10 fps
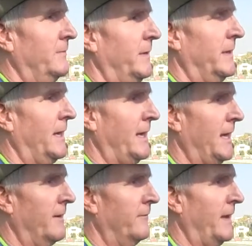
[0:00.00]
but I
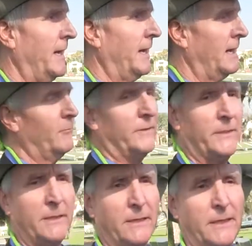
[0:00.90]
have I'm what
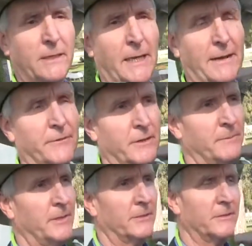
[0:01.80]
the African
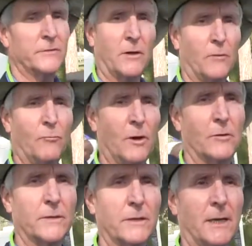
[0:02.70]
Americans call woke.